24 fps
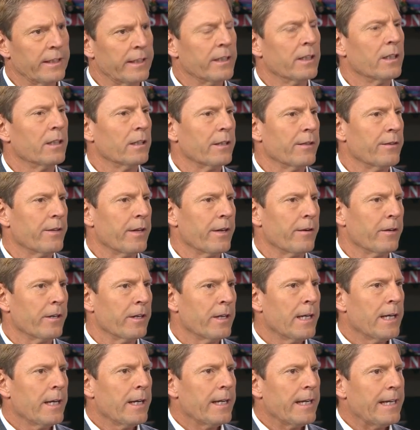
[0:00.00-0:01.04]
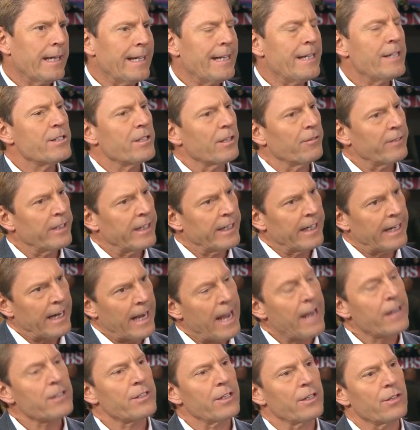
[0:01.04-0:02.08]
ill and their ease of getting
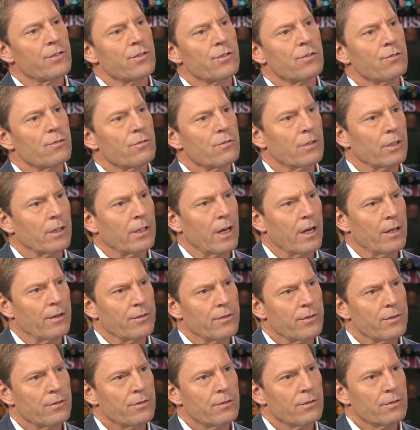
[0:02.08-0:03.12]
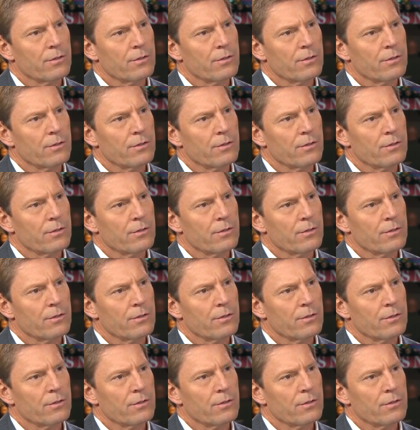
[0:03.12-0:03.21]
access to guns.